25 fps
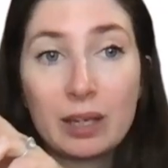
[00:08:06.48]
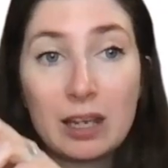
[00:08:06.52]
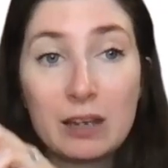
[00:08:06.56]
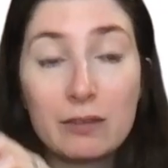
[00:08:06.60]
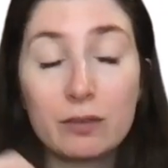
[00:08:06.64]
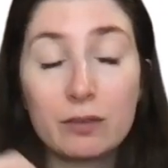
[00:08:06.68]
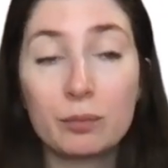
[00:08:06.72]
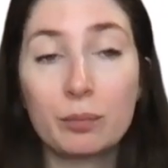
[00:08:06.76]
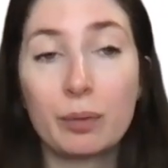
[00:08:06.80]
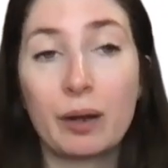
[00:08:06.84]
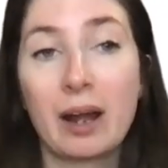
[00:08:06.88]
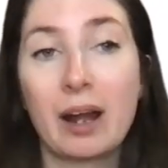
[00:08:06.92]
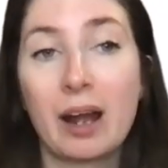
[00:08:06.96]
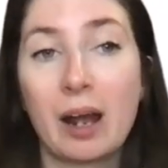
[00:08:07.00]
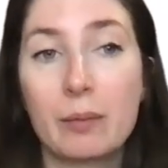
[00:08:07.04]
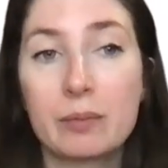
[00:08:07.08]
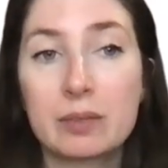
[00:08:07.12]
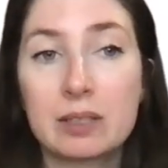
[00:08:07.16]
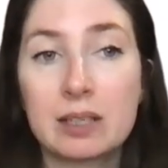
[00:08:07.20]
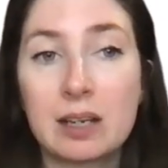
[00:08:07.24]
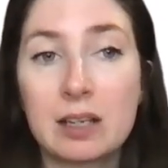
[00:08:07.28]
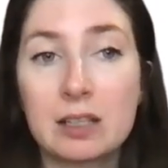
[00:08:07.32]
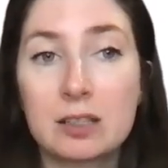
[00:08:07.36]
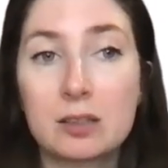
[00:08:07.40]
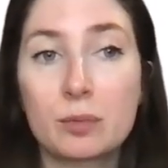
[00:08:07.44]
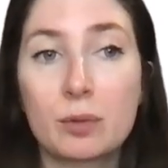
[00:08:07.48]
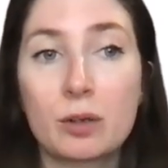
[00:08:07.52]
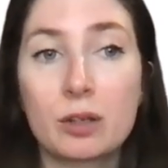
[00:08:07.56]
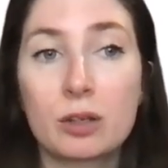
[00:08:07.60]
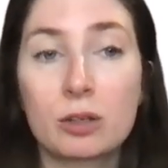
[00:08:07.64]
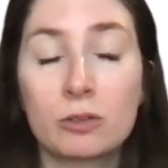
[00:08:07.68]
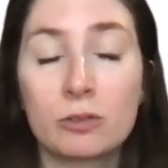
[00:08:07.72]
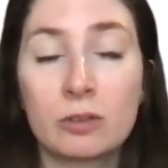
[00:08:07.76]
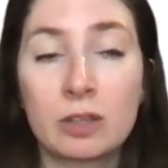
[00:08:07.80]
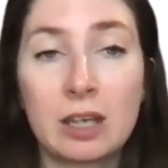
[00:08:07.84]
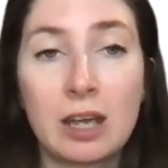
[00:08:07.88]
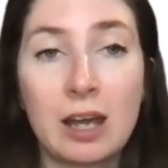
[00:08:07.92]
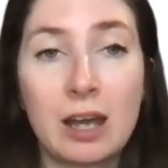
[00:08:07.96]
even perhaps Elizabeth
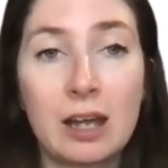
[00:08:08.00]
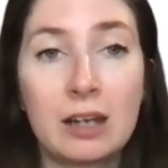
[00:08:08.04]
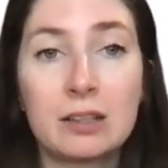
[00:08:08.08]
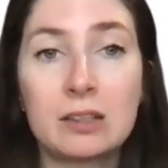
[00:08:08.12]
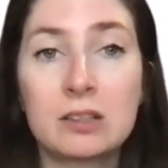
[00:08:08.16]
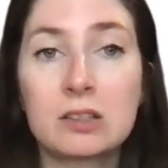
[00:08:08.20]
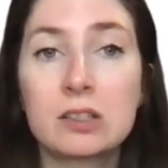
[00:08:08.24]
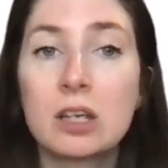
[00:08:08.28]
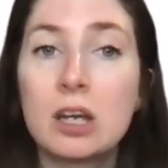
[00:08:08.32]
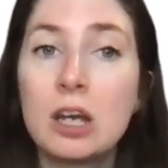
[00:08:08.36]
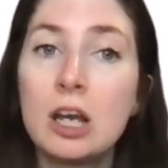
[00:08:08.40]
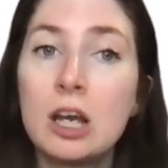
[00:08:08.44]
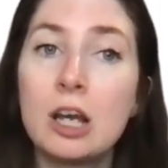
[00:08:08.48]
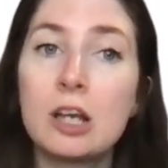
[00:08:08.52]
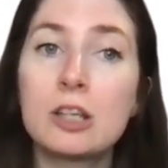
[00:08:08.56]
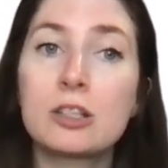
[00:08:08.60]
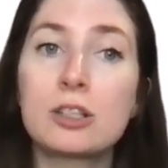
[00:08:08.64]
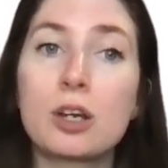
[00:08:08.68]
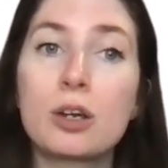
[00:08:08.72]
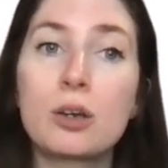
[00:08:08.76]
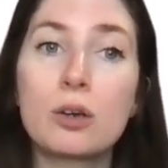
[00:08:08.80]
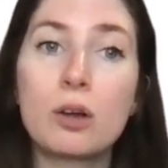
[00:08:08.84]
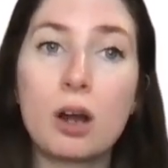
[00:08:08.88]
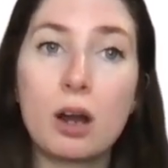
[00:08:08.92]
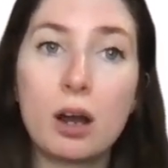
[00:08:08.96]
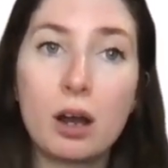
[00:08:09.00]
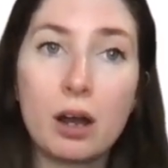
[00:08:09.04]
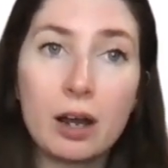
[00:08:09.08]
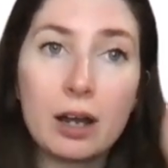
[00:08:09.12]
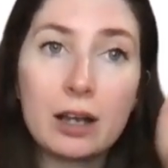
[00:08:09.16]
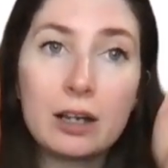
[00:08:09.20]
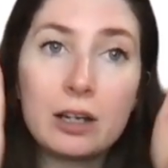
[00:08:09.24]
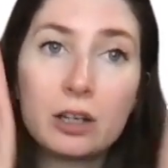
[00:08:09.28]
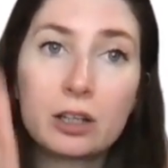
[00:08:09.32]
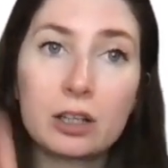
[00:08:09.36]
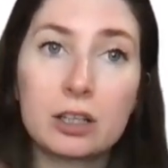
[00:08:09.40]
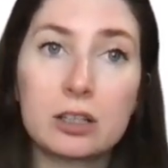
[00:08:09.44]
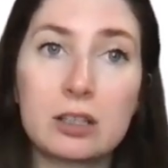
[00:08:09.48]
on the end. So I
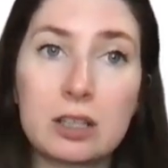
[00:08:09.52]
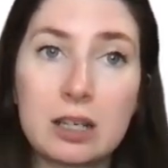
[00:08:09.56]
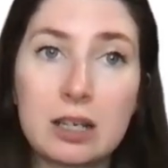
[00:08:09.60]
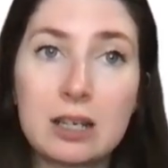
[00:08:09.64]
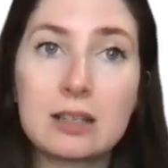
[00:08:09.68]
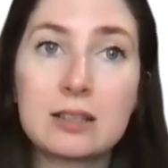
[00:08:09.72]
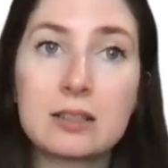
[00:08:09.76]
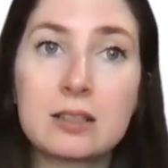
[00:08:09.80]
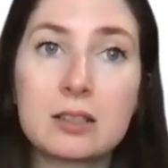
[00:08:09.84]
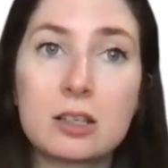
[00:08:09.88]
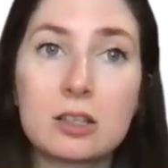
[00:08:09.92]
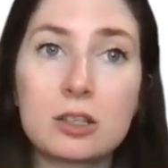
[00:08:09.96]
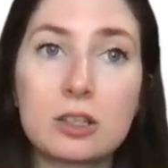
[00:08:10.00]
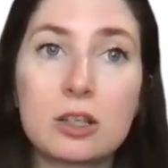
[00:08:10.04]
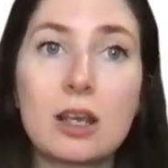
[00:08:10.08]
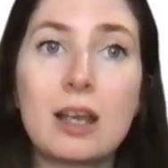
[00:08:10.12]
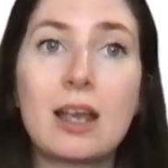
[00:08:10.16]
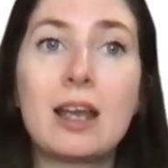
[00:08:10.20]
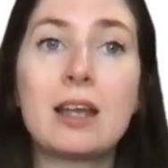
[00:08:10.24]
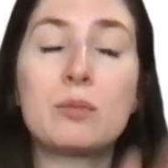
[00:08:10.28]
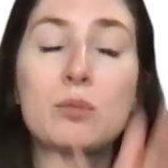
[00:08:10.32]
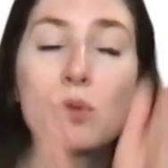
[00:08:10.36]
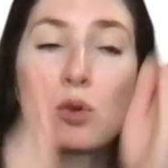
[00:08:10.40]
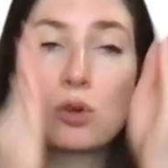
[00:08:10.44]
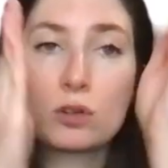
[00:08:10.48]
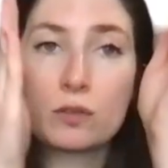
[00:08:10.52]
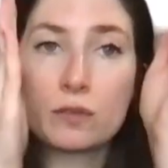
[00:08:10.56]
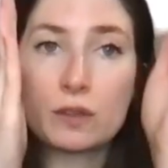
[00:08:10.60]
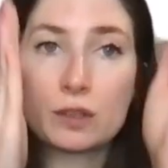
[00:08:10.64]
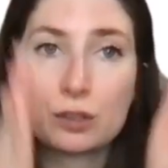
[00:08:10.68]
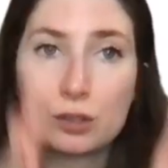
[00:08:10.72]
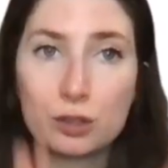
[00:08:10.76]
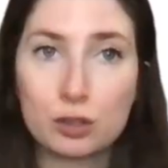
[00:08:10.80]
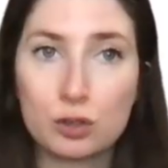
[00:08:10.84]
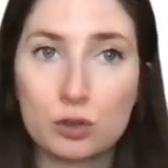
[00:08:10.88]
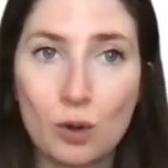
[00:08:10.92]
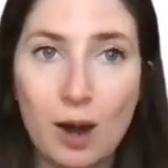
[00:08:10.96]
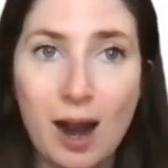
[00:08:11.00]
look at these in more of a
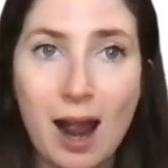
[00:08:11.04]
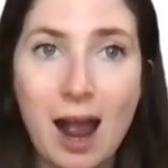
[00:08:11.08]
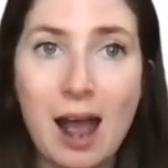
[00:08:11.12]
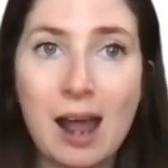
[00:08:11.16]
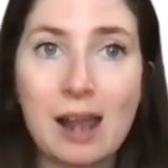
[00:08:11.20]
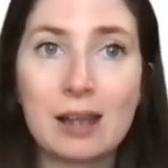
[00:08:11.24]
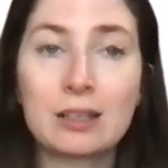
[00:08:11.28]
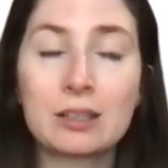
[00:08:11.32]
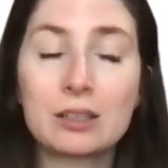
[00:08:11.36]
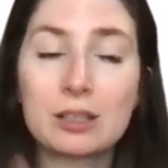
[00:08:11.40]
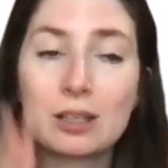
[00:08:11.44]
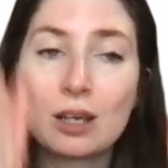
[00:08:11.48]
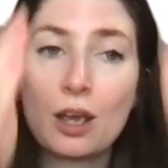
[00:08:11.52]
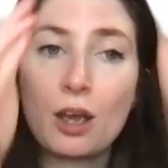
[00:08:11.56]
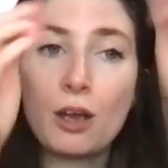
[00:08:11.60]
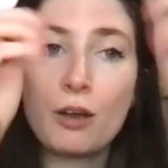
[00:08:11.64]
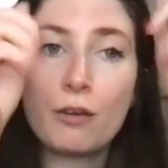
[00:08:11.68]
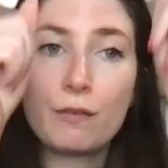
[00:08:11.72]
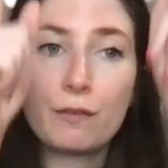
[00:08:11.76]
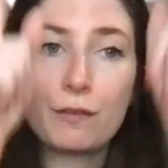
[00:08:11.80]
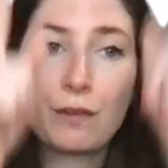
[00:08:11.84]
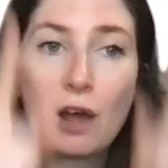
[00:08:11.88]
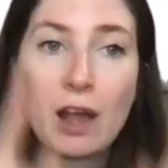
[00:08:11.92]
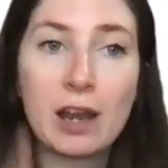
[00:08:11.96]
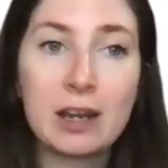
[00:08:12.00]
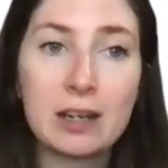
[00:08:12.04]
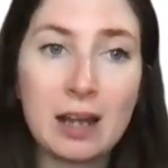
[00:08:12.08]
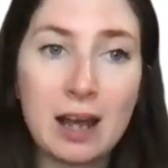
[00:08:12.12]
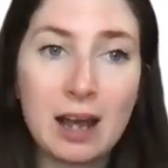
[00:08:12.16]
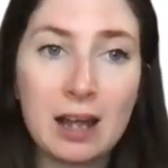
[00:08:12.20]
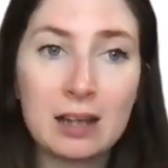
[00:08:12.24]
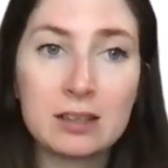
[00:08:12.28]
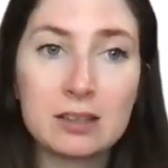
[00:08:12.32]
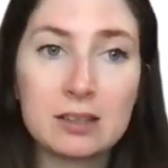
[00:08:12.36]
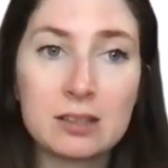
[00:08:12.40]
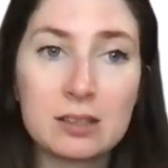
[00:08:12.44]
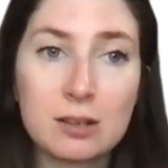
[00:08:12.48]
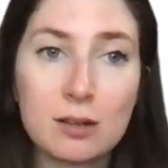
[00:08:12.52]
strand.
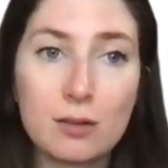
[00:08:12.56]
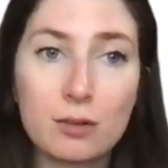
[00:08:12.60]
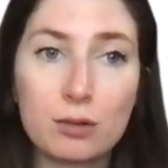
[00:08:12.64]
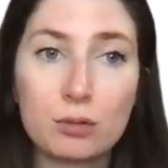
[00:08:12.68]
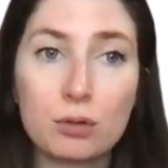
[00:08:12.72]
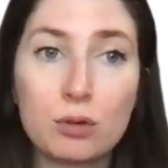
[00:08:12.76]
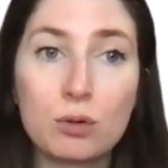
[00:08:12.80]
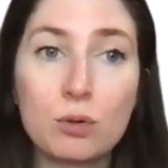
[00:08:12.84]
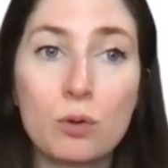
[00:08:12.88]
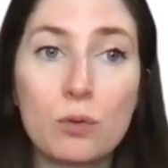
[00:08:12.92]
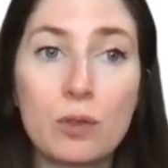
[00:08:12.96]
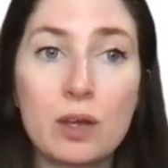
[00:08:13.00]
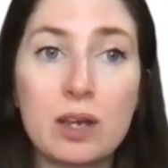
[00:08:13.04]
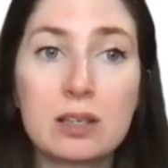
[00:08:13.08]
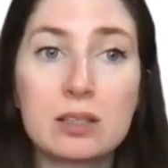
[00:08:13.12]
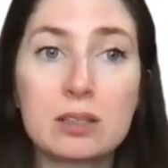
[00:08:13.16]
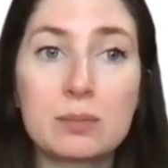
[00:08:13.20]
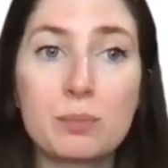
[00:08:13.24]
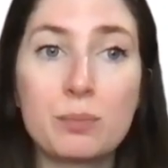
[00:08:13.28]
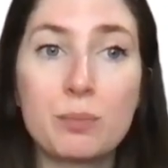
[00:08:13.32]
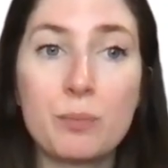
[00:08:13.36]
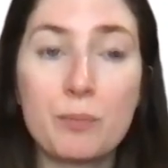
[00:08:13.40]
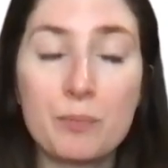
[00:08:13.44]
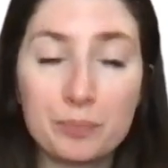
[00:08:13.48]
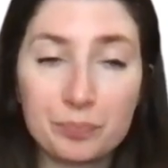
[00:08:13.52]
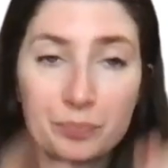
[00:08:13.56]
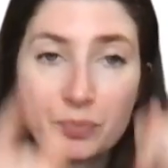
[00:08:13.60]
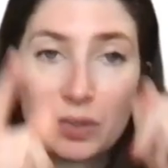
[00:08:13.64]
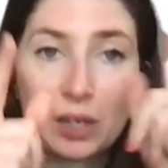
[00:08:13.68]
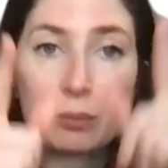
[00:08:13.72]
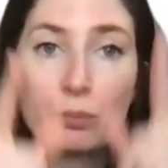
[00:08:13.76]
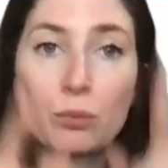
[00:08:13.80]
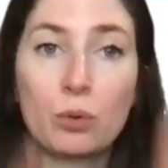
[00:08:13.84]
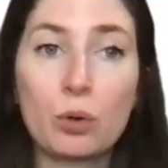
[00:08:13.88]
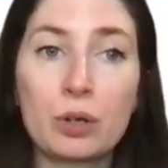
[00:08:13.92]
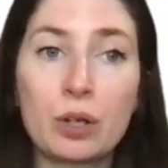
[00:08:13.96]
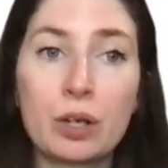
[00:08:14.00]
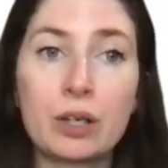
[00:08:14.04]
Finance through all these
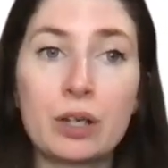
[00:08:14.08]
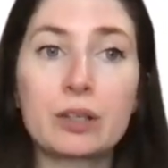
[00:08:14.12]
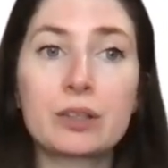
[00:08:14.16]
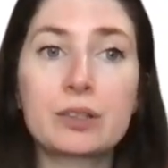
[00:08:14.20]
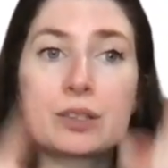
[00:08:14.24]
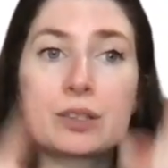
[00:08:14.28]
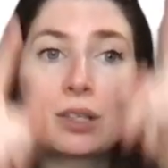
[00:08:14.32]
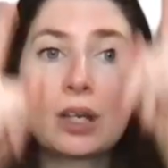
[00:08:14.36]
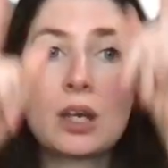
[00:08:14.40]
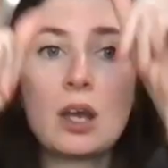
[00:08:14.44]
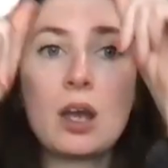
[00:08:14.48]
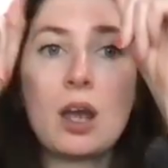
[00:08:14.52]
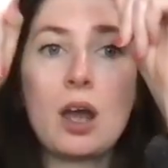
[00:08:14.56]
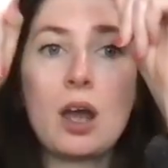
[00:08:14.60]
monarchs,